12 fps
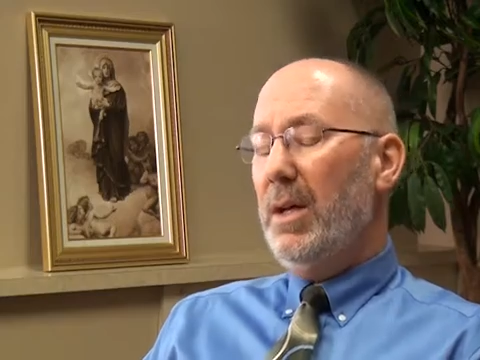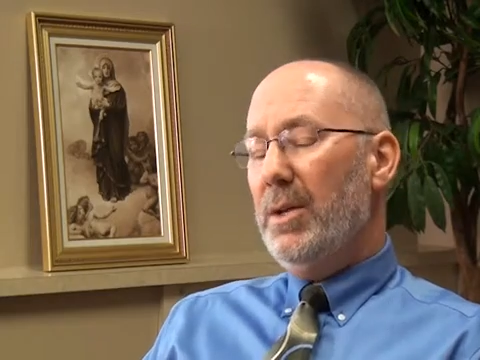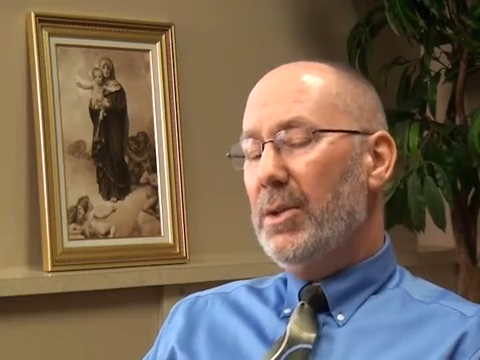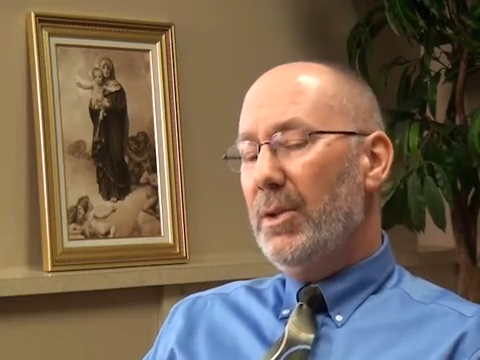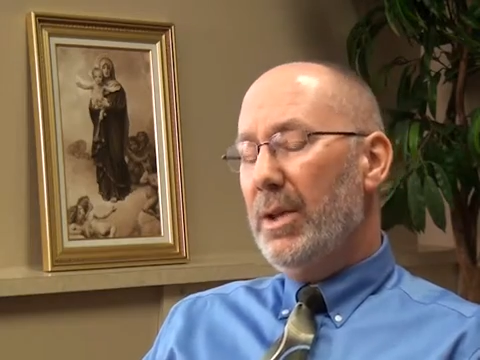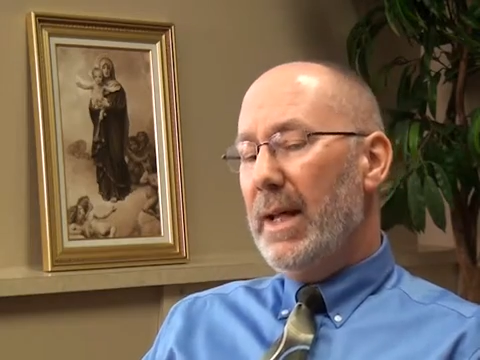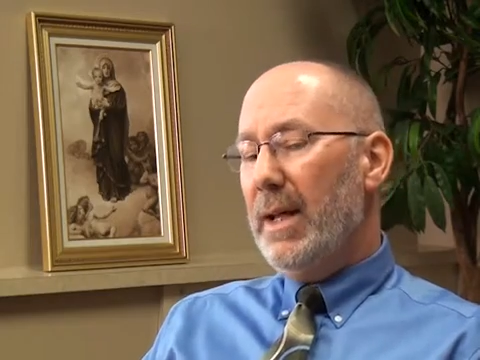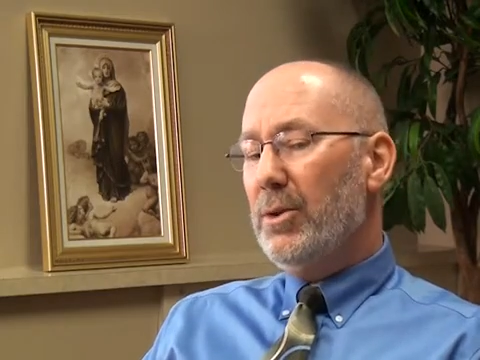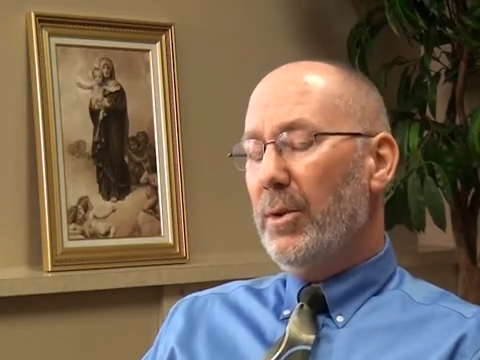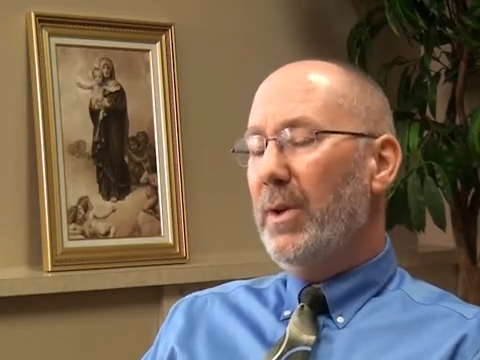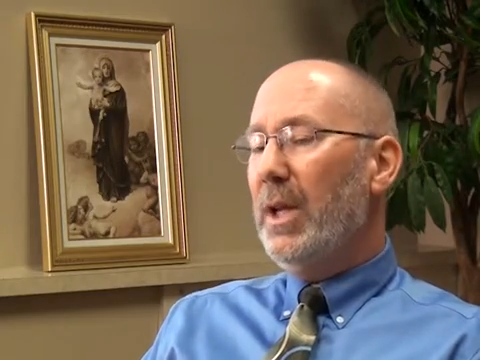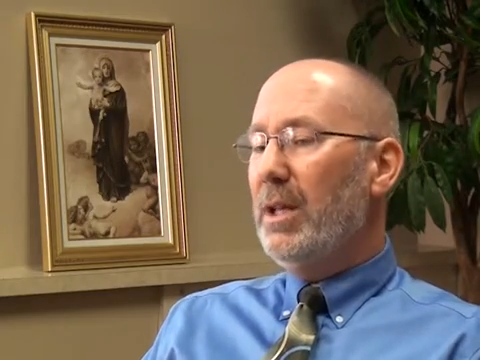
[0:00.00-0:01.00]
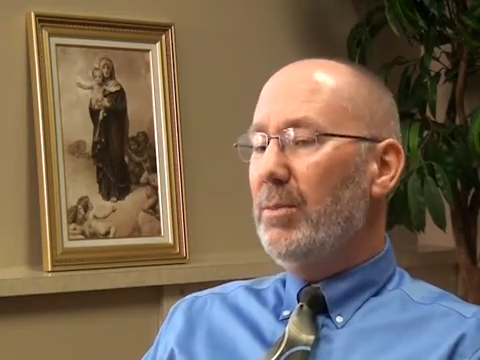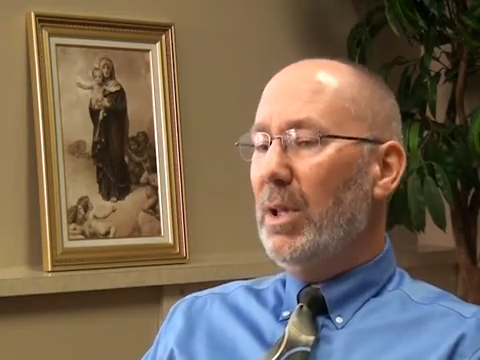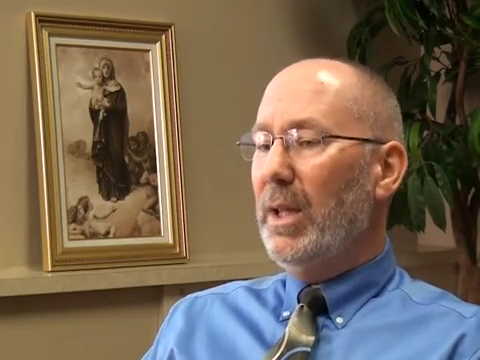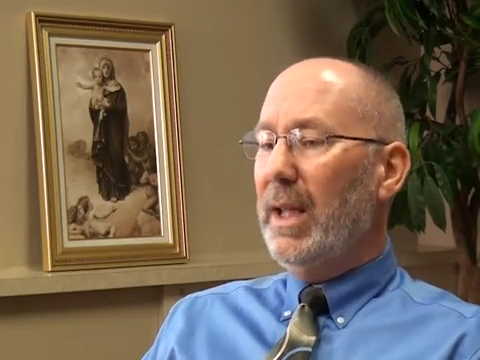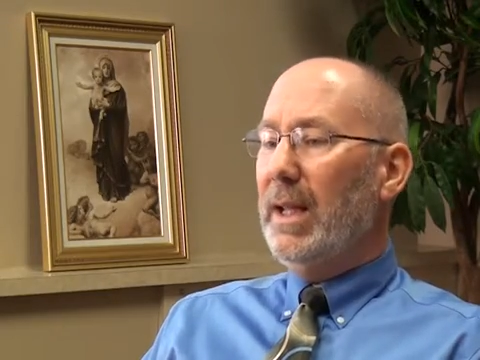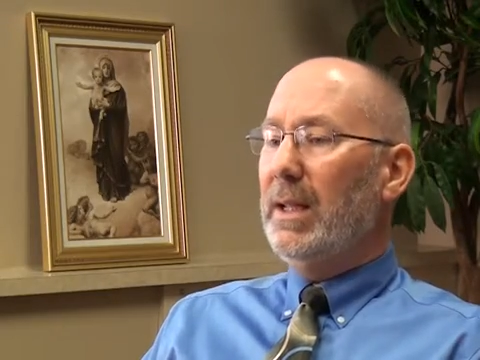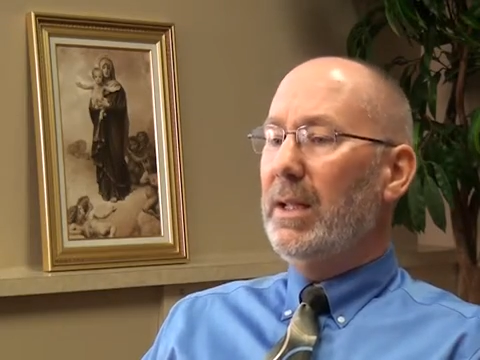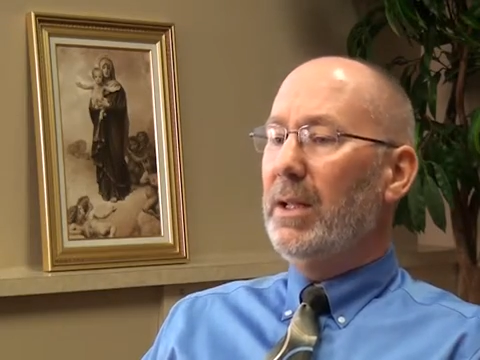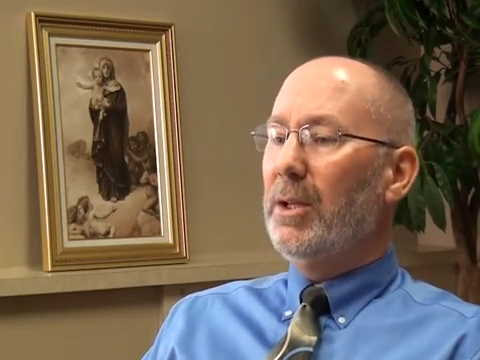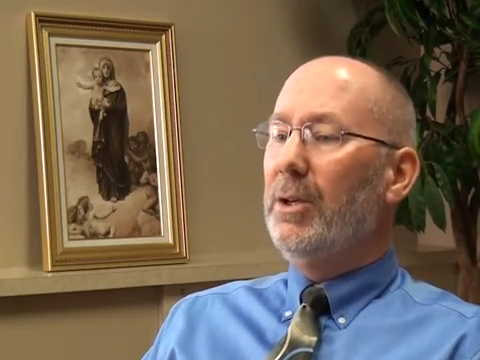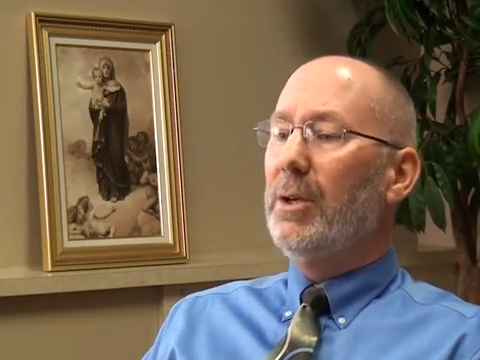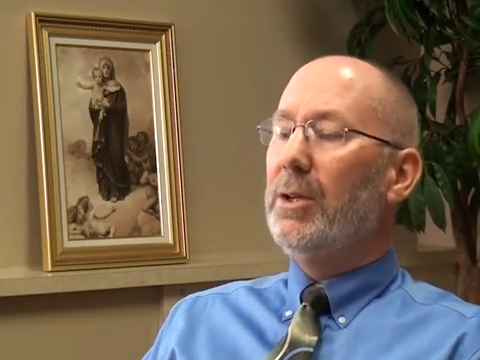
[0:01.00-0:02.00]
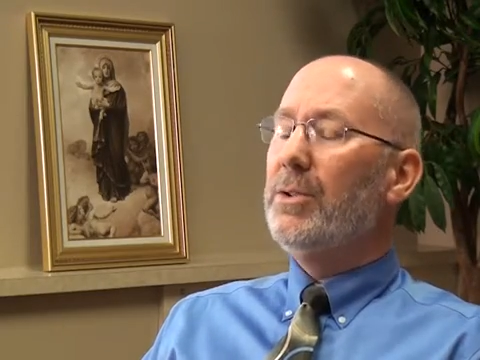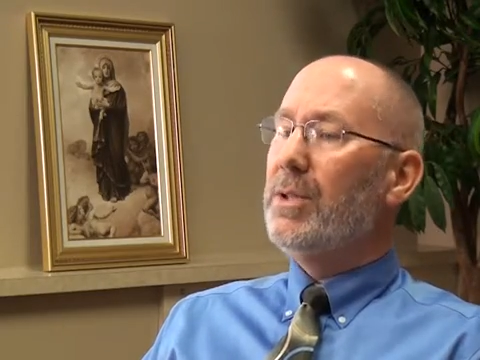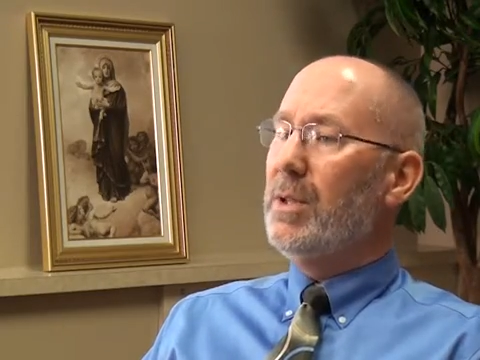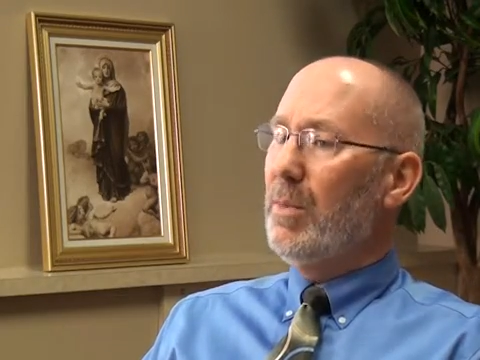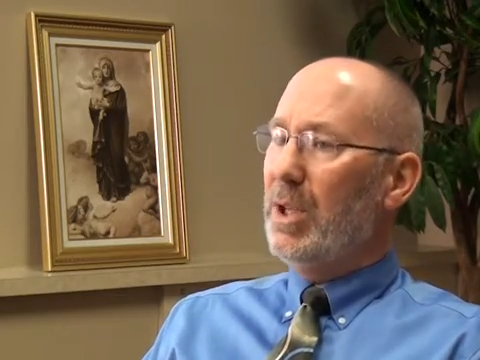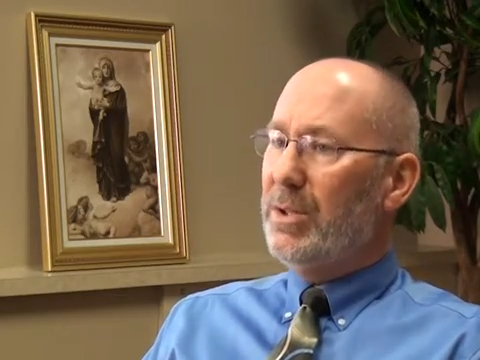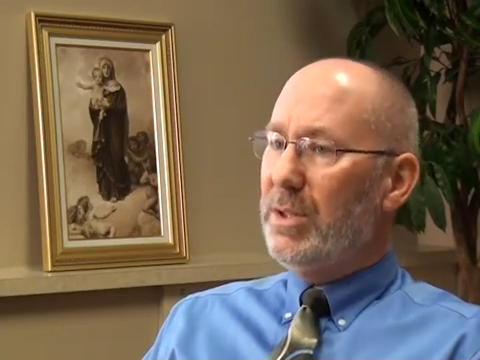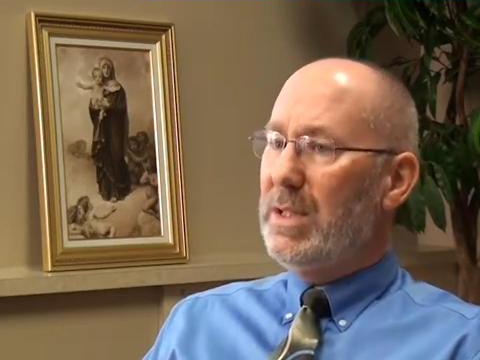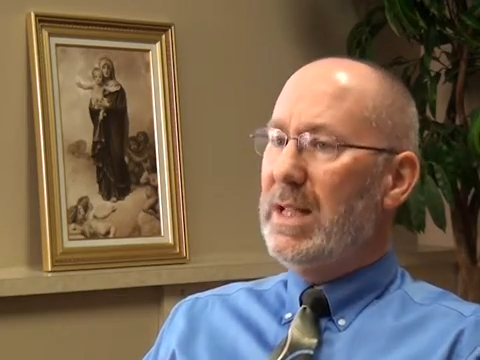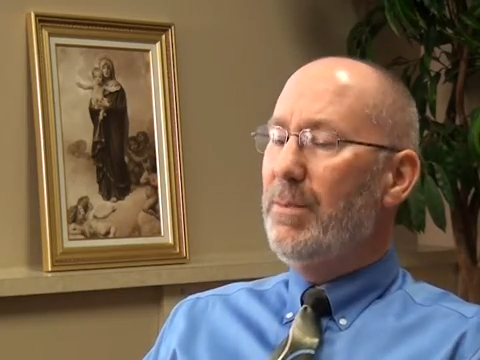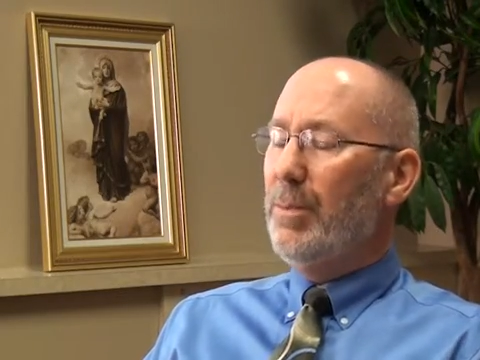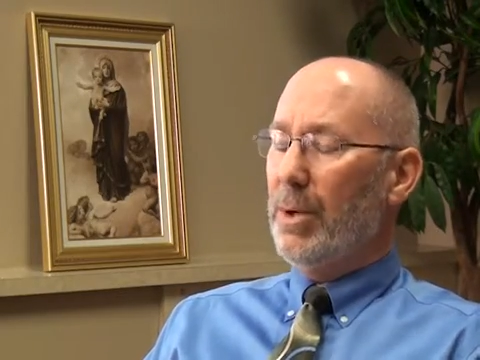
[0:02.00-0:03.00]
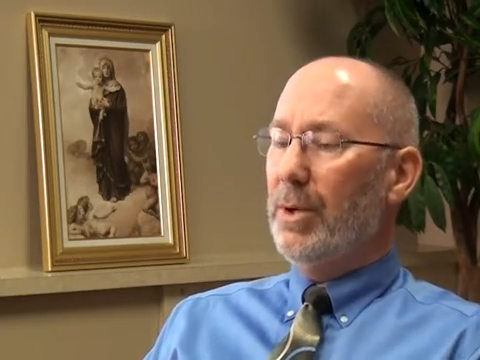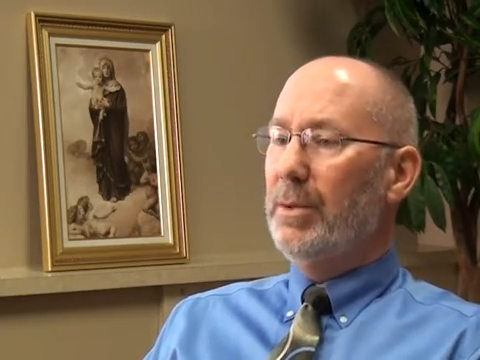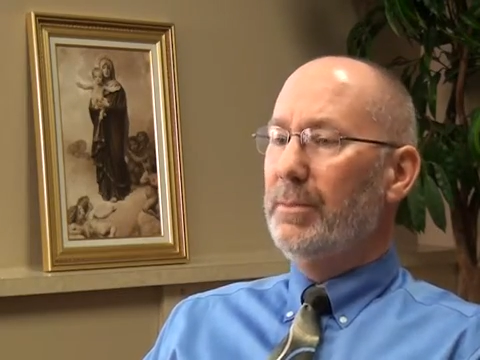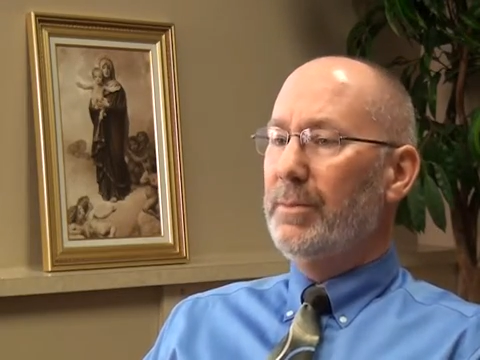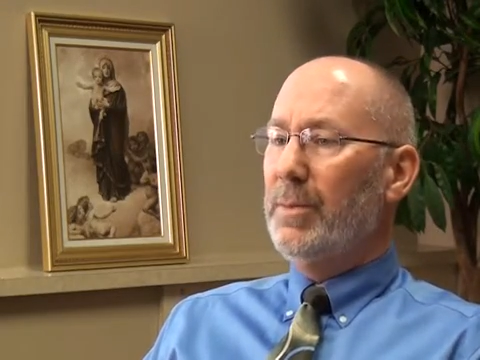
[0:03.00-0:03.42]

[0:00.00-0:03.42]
So the natural family planning encourages a much deeper